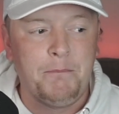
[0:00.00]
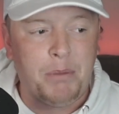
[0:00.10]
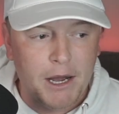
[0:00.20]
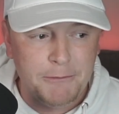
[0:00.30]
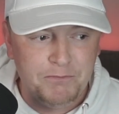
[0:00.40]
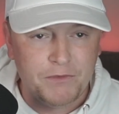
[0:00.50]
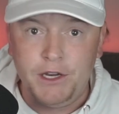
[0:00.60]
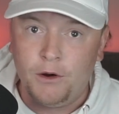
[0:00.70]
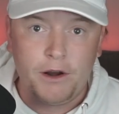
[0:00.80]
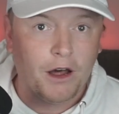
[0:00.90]
but
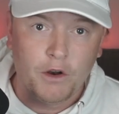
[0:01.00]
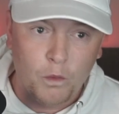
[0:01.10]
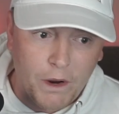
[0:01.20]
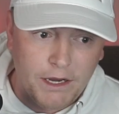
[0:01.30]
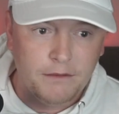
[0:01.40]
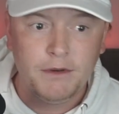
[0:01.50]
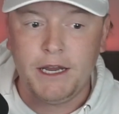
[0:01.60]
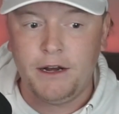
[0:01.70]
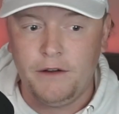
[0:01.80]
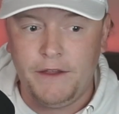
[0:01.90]
you know, another win
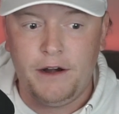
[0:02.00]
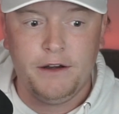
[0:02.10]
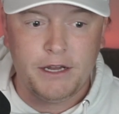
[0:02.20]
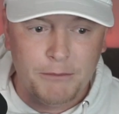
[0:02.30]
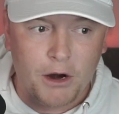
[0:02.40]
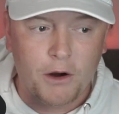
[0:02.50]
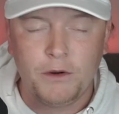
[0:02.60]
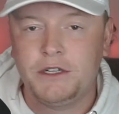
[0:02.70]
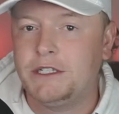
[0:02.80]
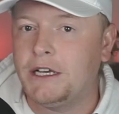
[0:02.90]
here and there and tomorrow
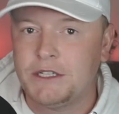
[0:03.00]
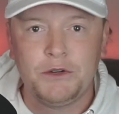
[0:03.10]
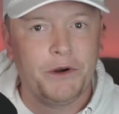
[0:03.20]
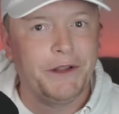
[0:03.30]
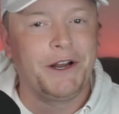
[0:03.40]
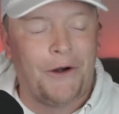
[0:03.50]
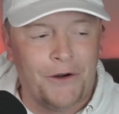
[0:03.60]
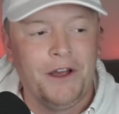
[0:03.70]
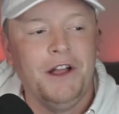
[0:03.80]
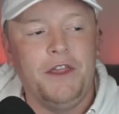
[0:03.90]
doesn't really hurt